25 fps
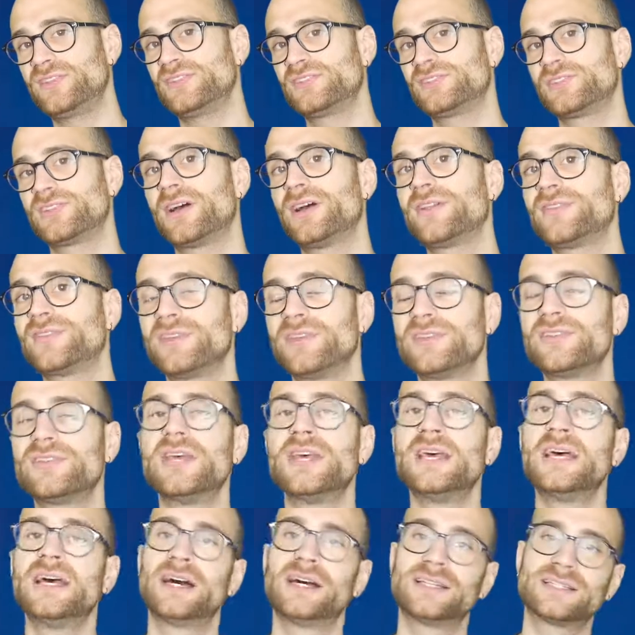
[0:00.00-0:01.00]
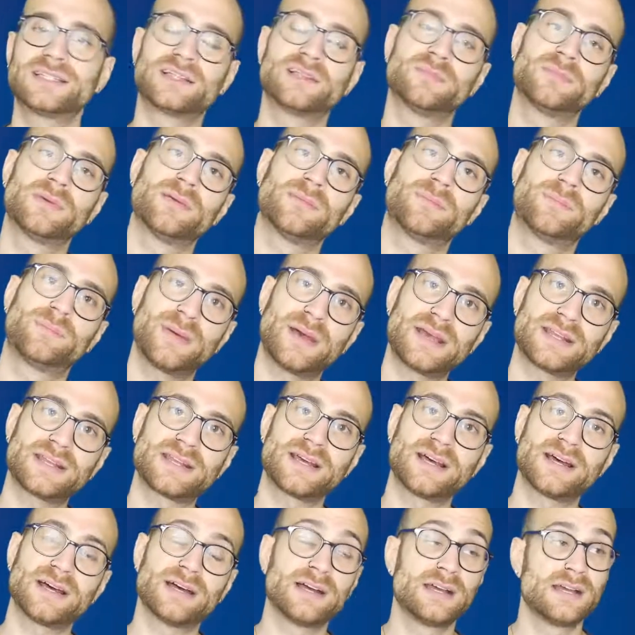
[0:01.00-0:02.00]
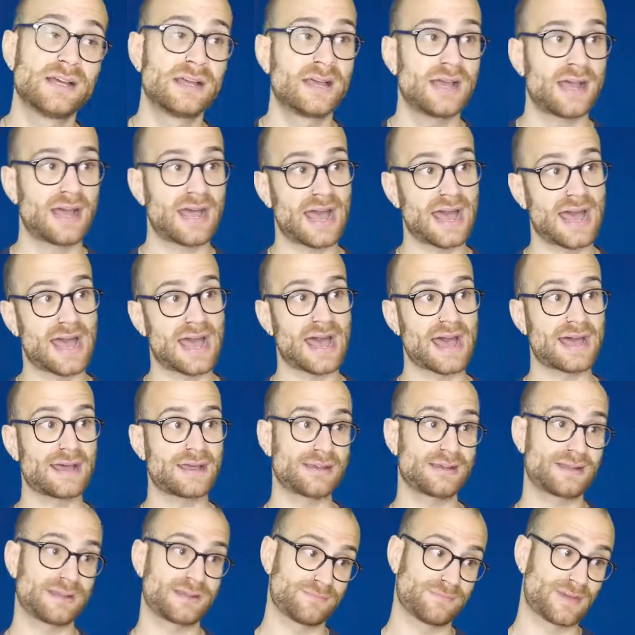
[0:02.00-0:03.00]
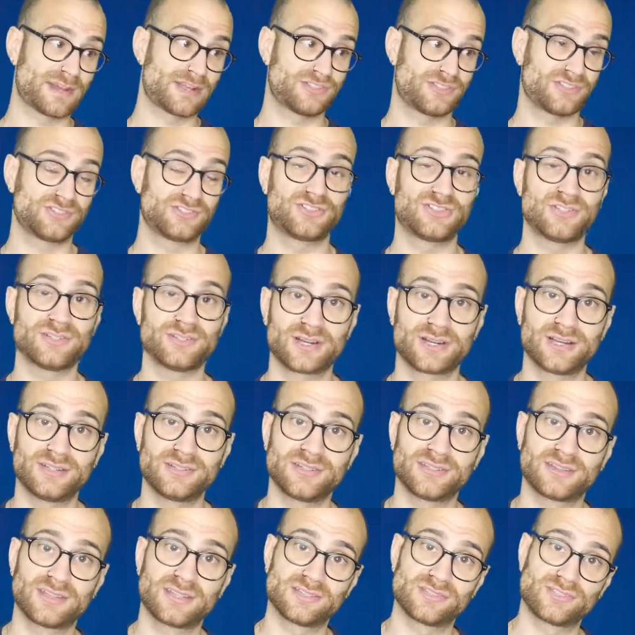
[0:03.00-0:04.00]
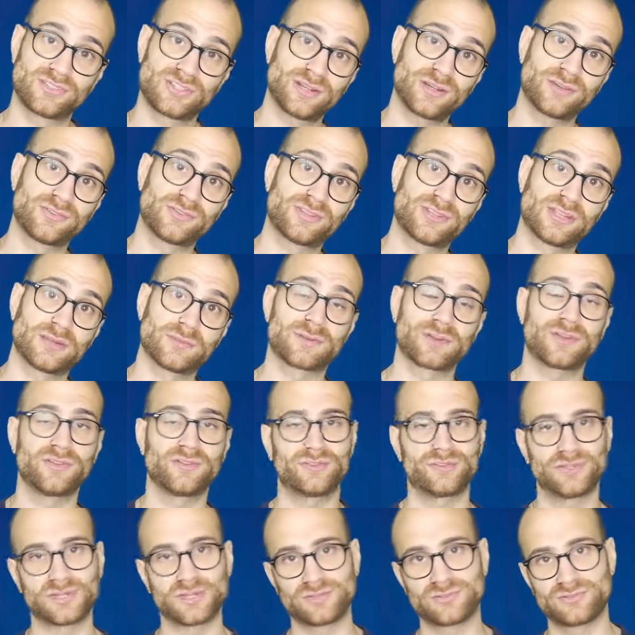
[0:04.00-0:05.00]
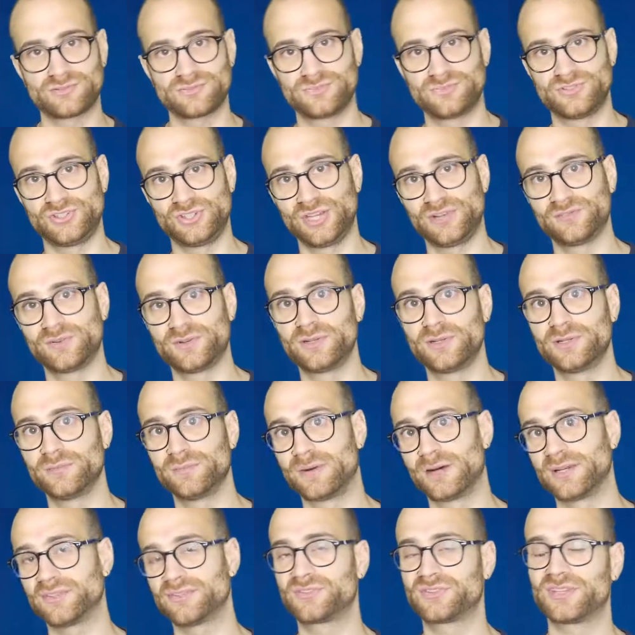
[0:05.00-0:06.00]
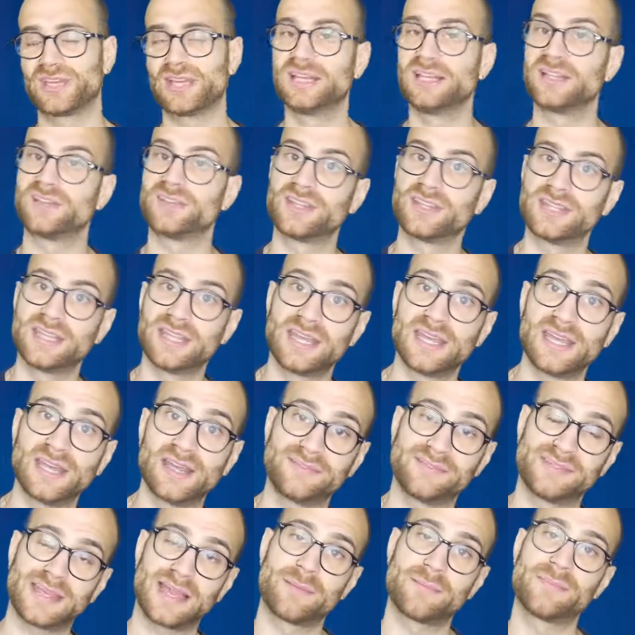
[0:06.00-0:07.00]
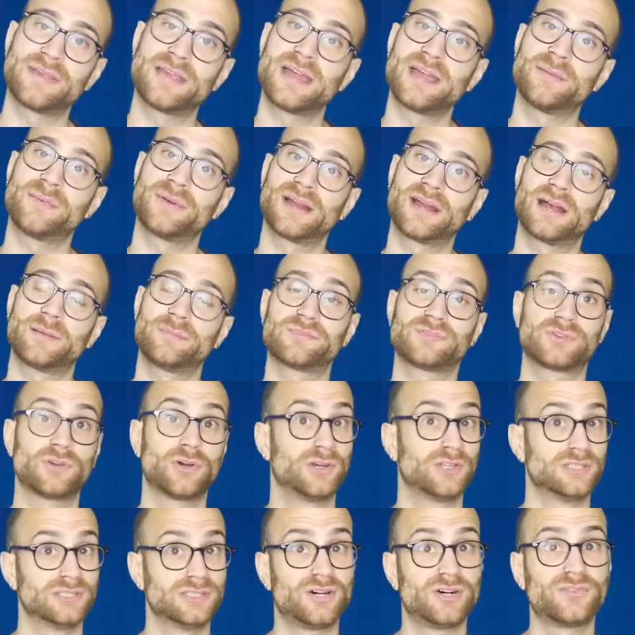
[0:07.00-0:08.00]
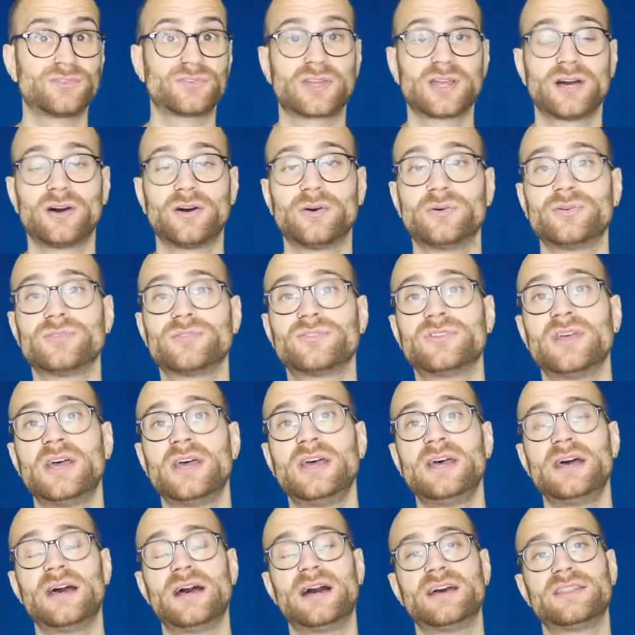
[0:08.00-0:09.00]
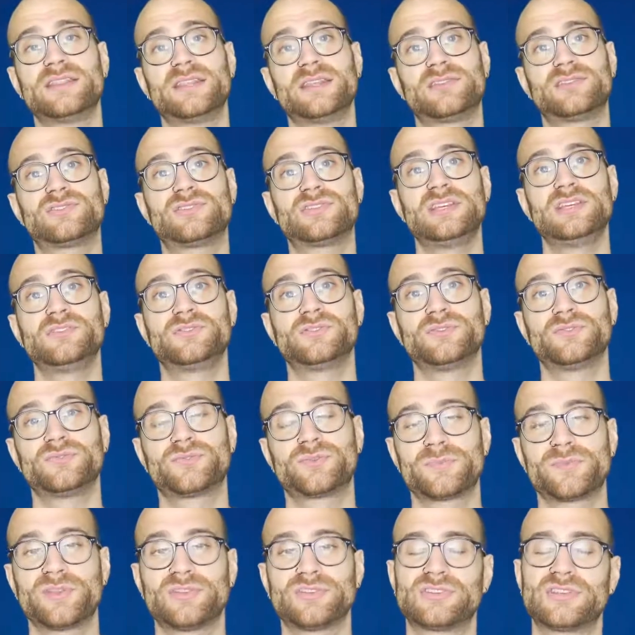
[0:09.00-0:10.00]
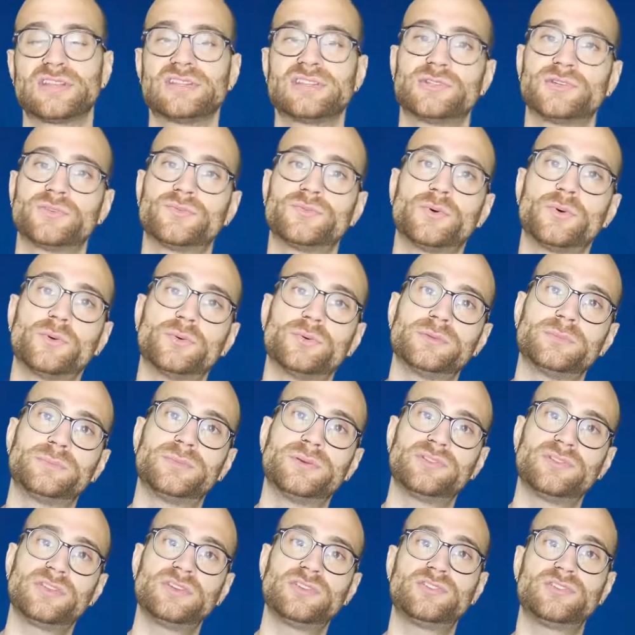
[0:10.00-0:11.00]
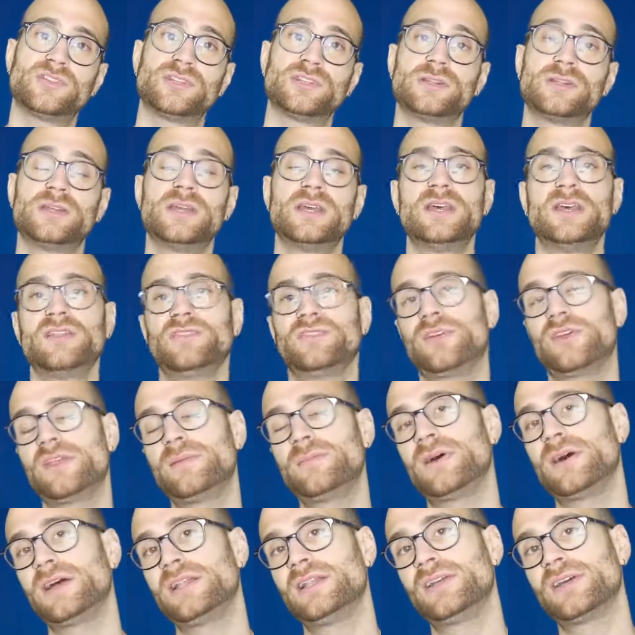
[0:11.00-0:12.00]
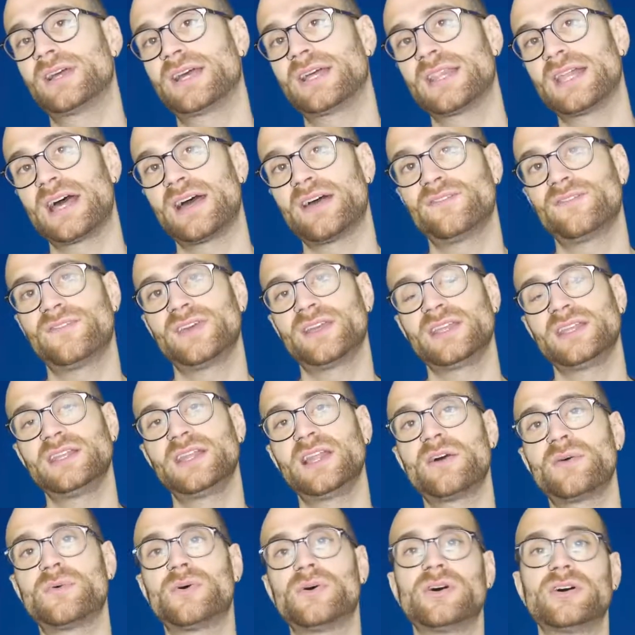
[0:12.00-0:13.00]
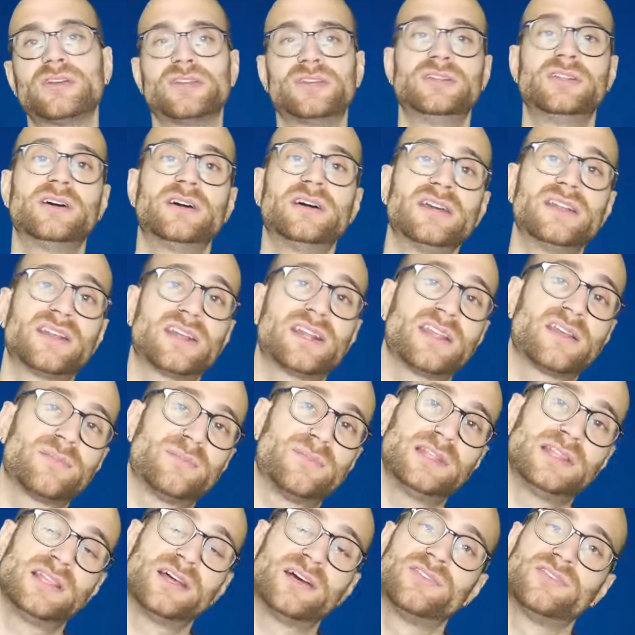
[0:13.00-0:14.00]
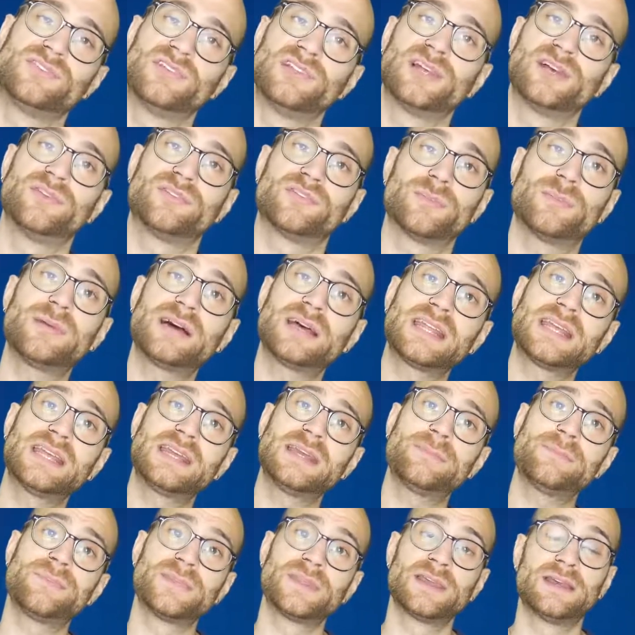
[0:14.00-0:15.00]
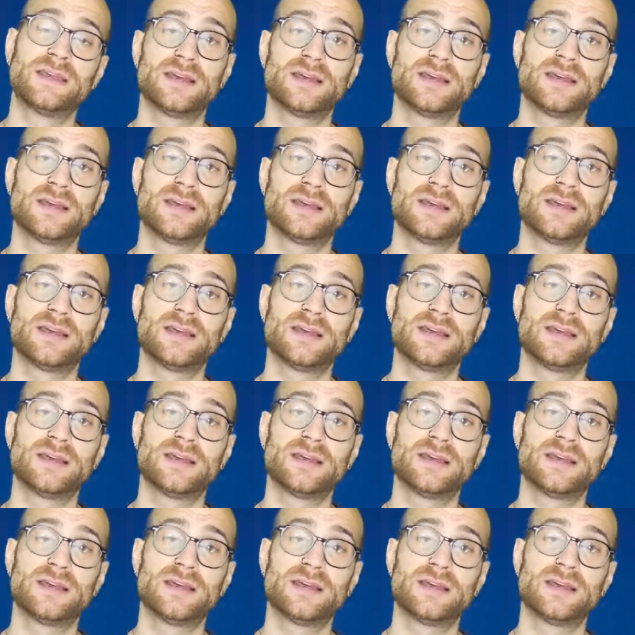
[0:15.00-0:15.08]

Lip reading: his chances a little bit better at Manchester United than Chelsea because, you know, Giroud might stay another year. Tammy Abraham's got a lot of goals this season from the centre-forward position. So you might look at that and think, you know what, United are going to give me loads and loads of money.